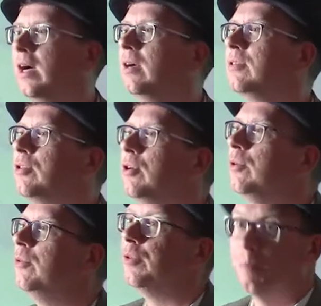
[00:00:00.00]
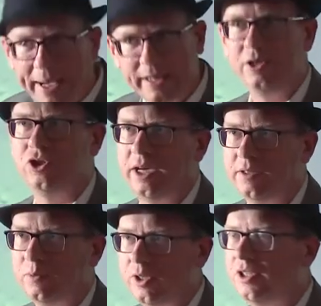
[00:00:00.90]
her to the packing shed,
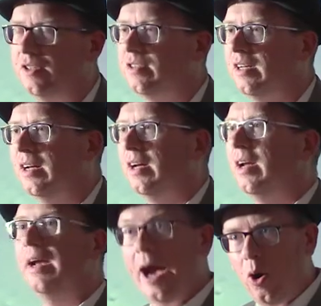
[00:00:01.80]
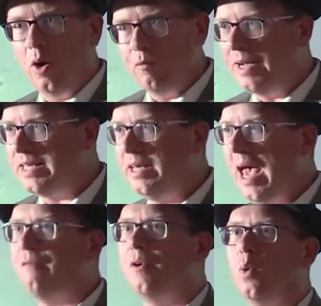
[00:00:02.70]
which is now ready.
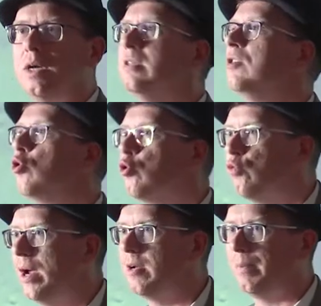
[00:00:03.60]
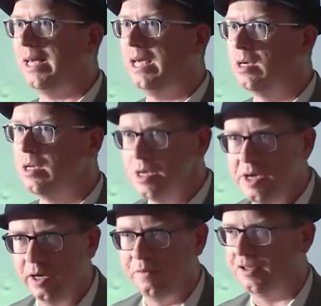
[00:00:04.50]
Everyone is incredibly
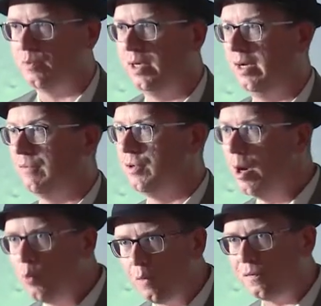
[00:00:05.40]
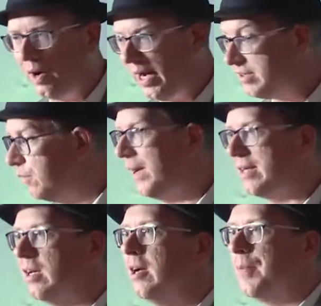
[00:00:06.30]
nervous. We can have no more fires. In
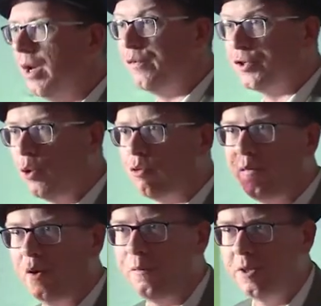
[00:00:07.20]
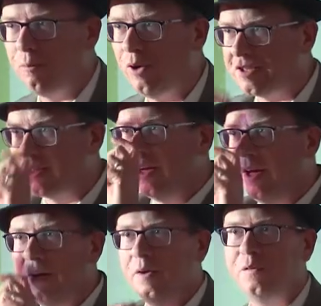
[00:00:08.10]
fact, a photographer from the press
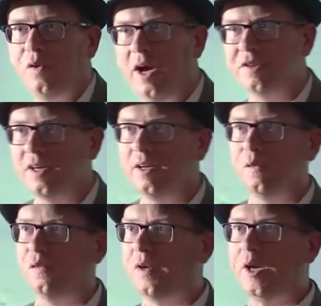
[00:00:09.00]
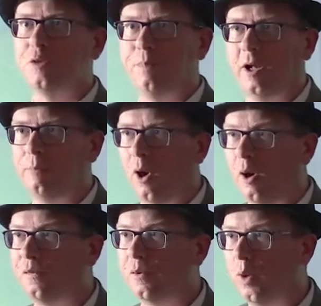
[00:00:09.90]
fires a little flash bulb
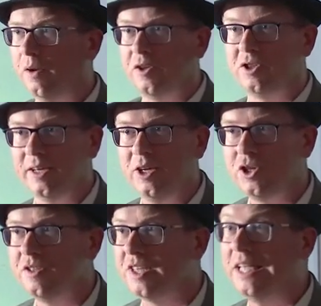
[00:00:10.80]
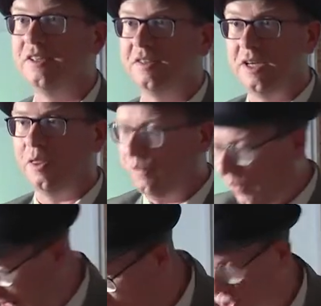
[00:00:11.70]
off, and one of the technicians thinks it's another
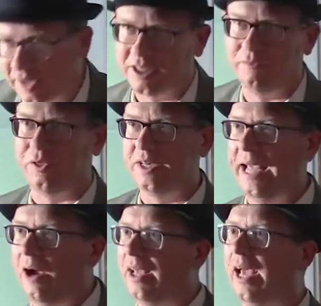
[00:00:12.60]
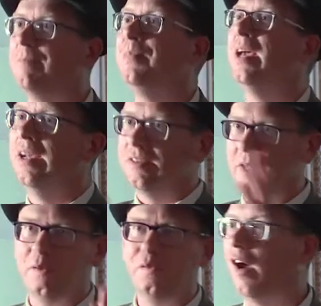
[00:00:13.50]
fire, shuts everything down again. It's
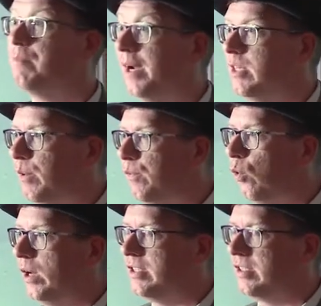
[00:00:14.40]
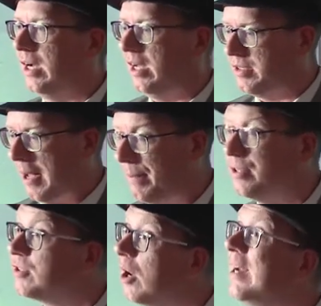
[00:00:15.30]
another five minutes before it starts up.
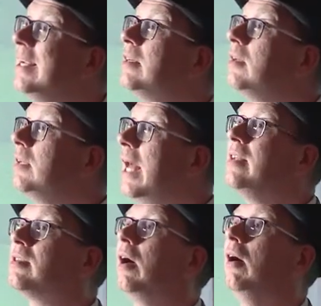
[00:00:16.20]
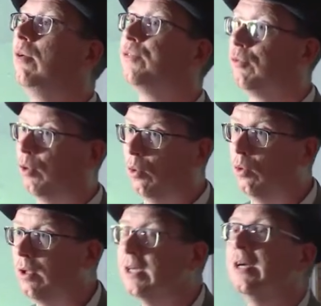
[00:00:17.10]
And so, a little late after
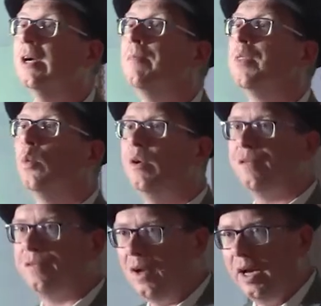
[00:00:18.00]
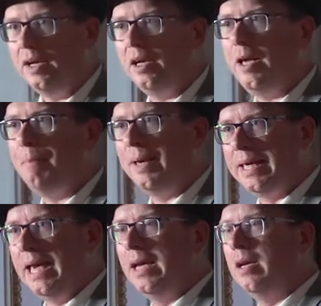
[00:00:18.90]
all, we finally
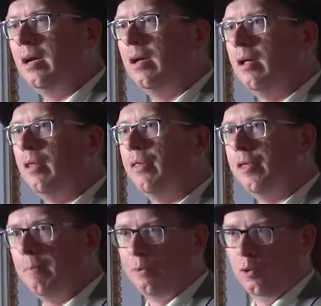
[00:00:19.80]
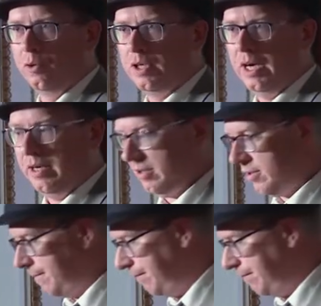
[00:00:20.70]
begin the broadcast.